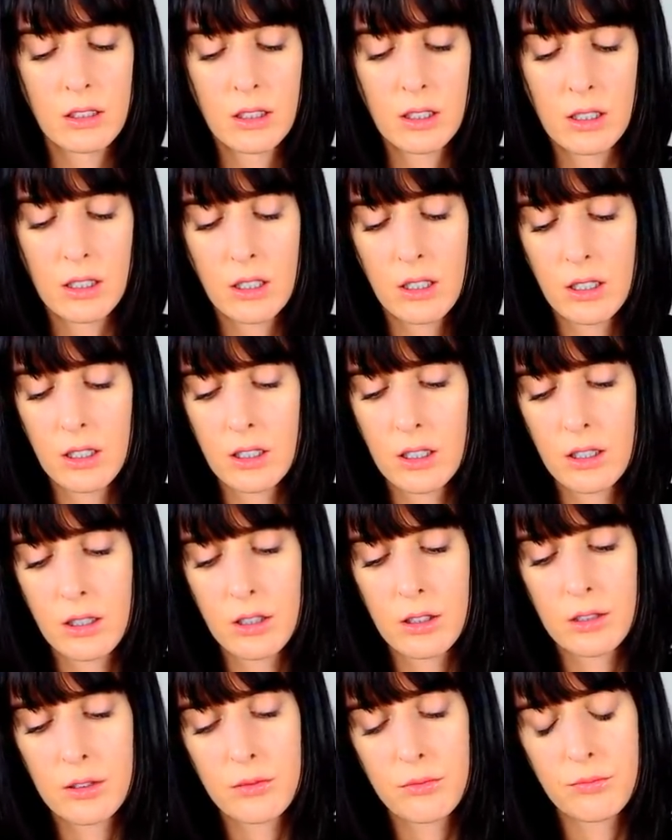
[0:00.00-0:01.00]

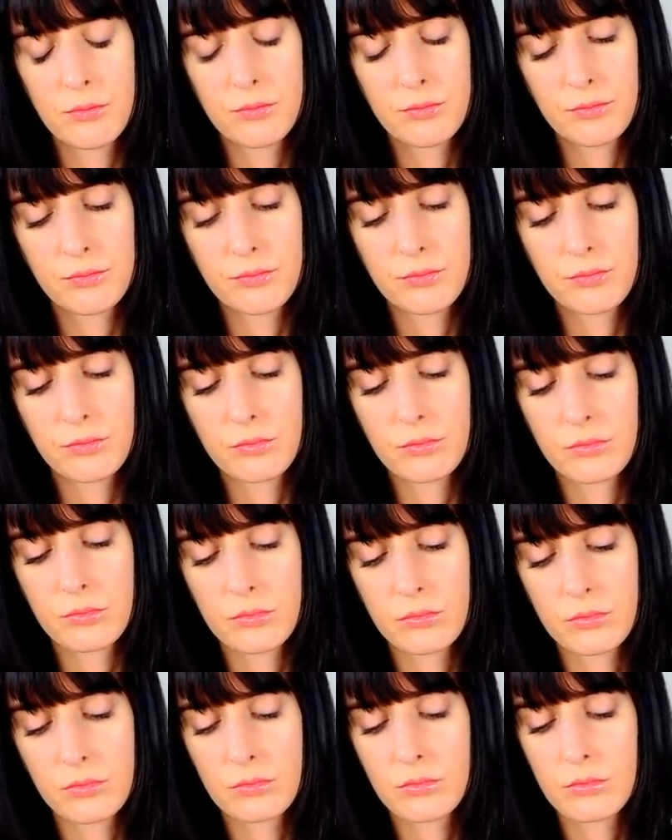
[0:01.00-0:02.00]
[no speech]